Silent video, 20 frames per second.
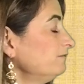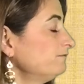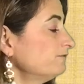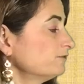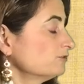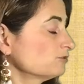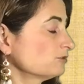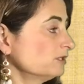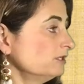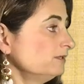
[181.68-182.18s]

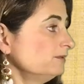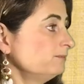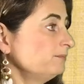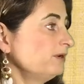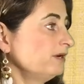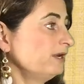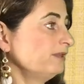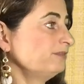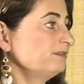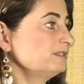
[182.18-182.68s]
4,
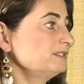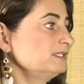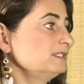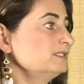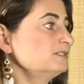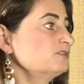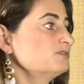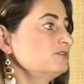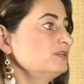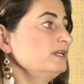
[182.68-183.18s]

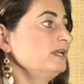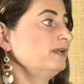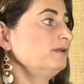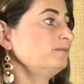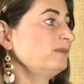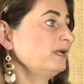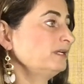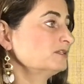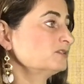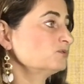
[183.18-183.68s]
parentheses 3n
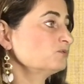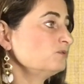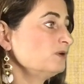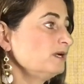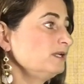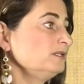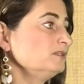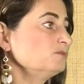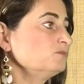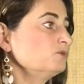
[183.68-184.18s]
minus
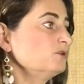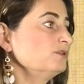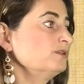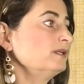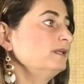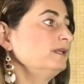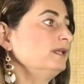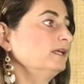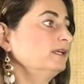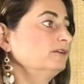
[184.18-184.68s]
1 is more
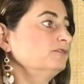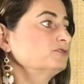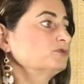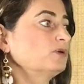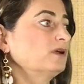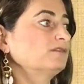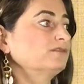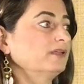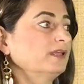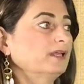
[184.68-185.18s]
than negative
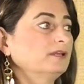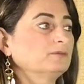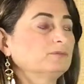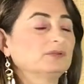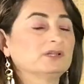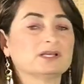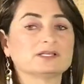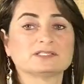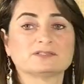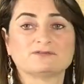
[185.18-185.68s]
12n
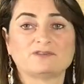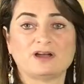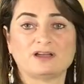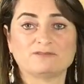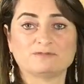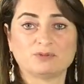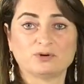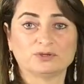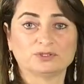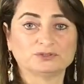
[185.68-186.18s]
plus
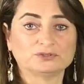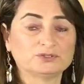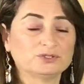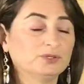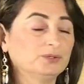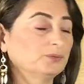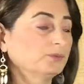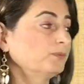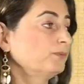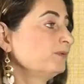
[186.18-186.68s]

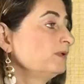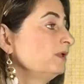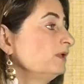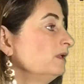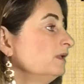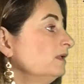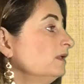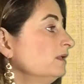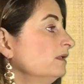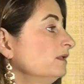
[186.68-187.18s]
5.2.
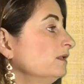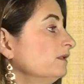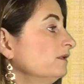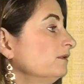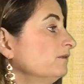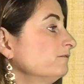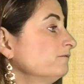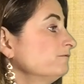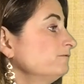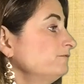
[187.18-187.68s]

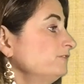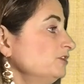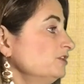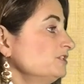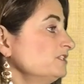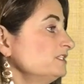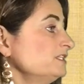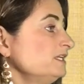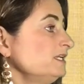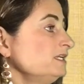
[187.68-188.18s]

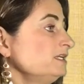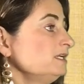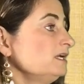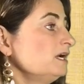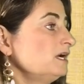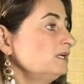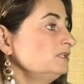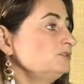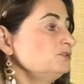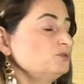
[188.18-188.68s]
First thing,
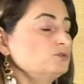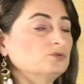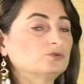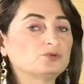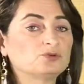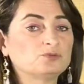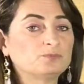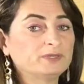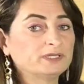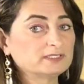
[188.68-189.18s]
undo
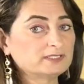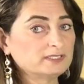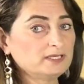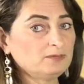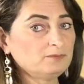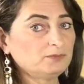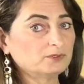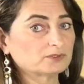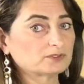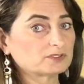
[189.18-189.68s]
grouping
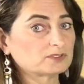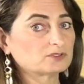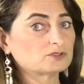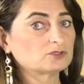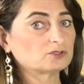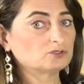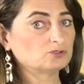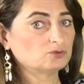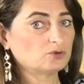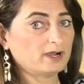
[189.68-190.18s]
symbols.
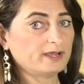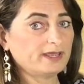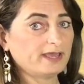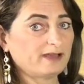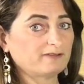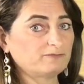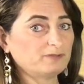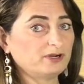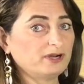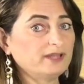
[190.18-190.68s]
So do I
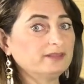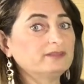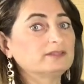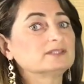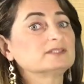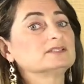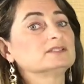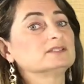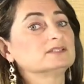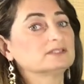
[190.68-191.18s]
have
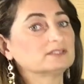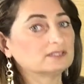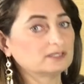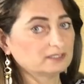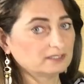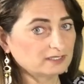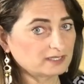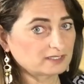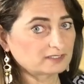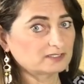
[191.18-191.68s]
parentheses?
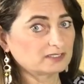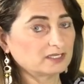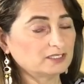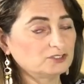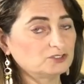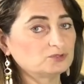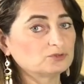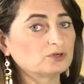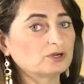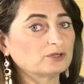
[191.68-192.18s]
Yes, I
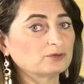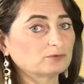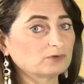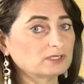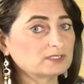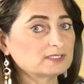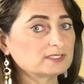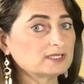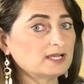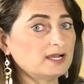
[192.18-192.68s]
do on
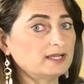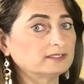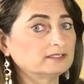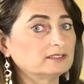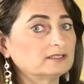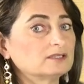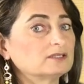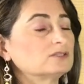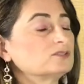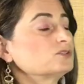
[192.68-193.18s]
one side.
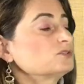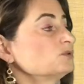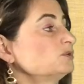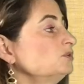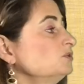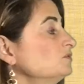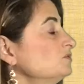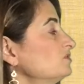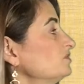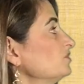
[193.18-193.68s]
So
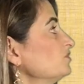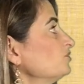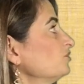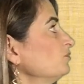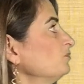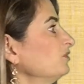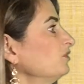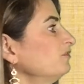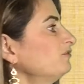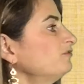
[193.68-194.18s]
use
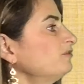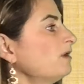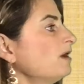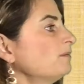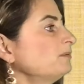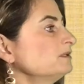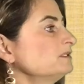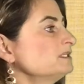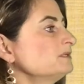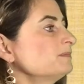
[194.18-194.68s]
distributive
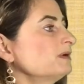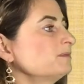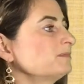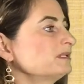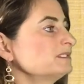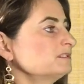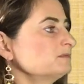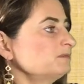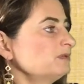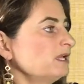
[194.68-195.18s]
property by
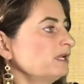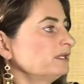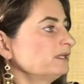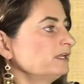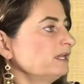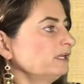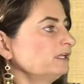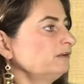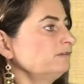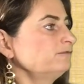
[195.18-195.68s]
multiplying
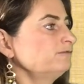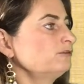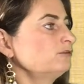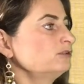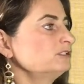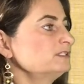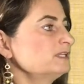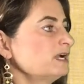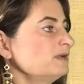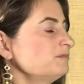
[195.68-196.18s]
negative
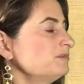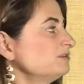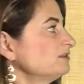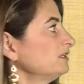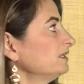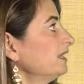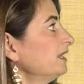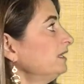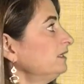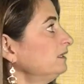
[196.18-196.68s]
4 times
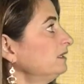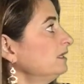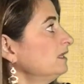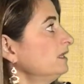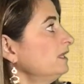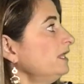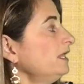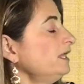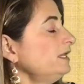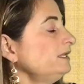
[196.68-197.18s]
3n
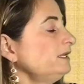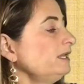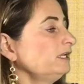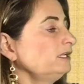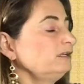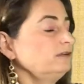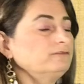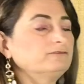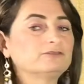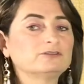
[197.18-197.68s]
and
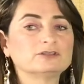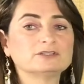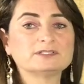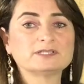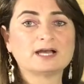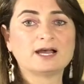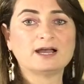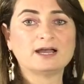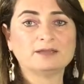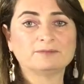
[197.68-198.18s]
negative 4
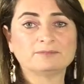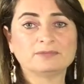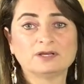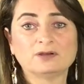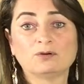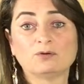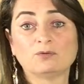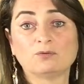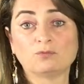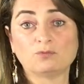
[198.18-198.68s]
times
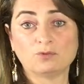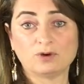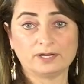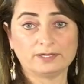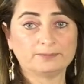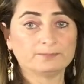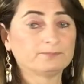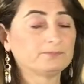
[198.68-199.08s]
1.